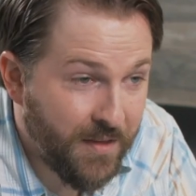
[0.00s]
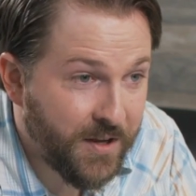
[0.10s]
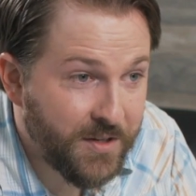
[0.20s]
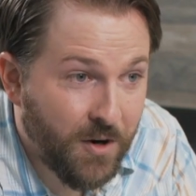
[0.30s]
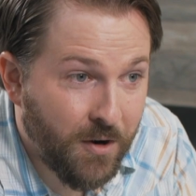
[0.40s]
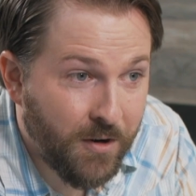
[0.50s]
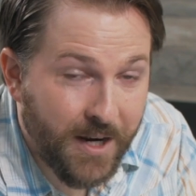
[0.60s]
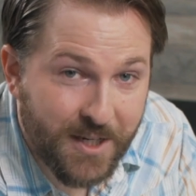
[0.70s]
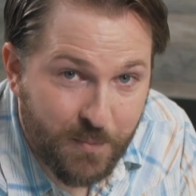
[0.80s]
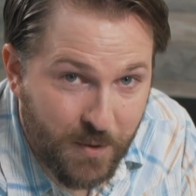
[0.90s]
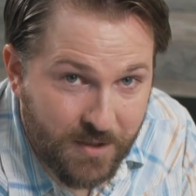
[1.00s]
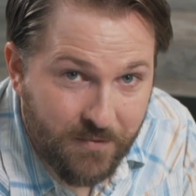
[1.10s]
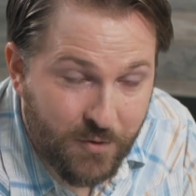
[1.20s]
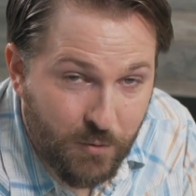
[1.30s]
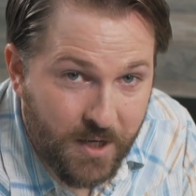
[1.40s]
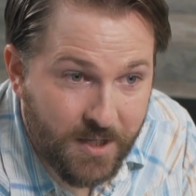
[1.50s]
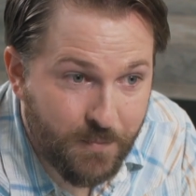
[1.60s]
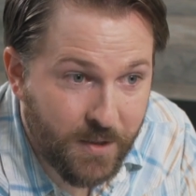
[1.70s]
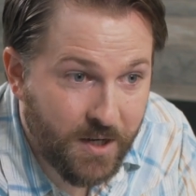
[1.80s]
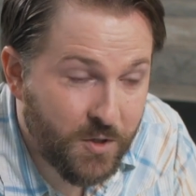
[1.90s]
These are expensive drinks
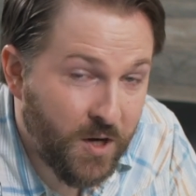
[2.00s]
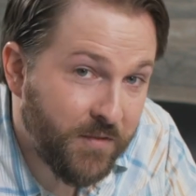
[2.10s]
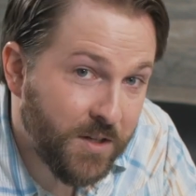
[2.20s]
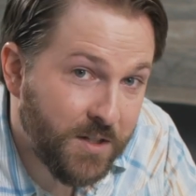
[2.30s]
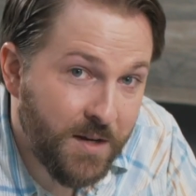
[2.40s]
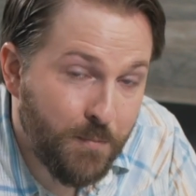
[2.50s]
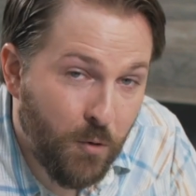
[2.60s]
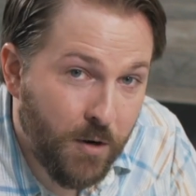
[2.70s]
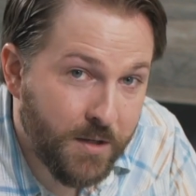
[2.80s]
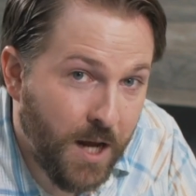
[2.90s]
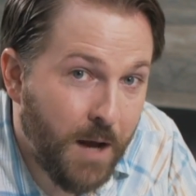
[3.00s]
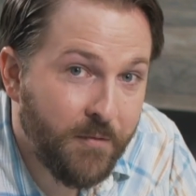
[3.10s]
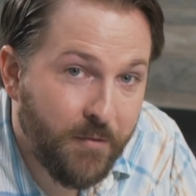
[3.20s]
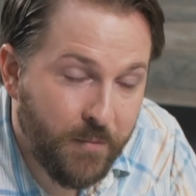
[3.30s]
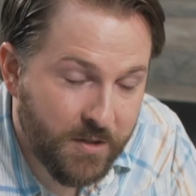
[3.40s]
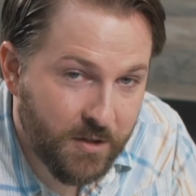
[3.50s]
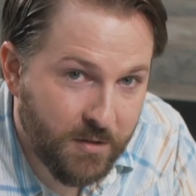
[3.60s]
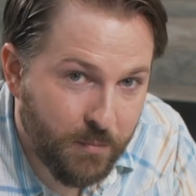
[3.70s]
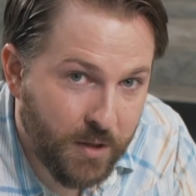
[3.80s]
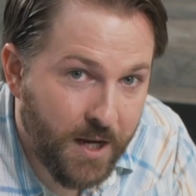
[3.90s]
because you have to tip more on top of them because they're
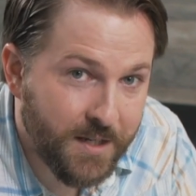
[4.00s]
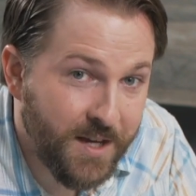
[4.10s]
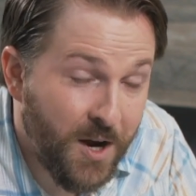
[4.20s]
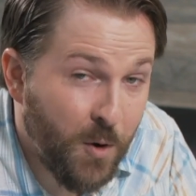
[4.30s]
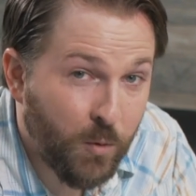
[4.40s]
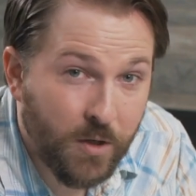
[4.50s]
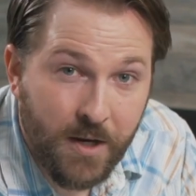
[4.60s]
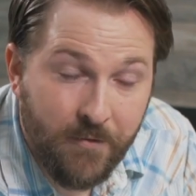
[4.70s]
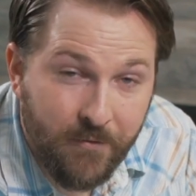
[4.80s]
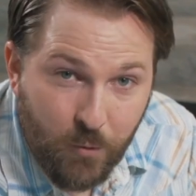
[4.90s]
complex. We're looking at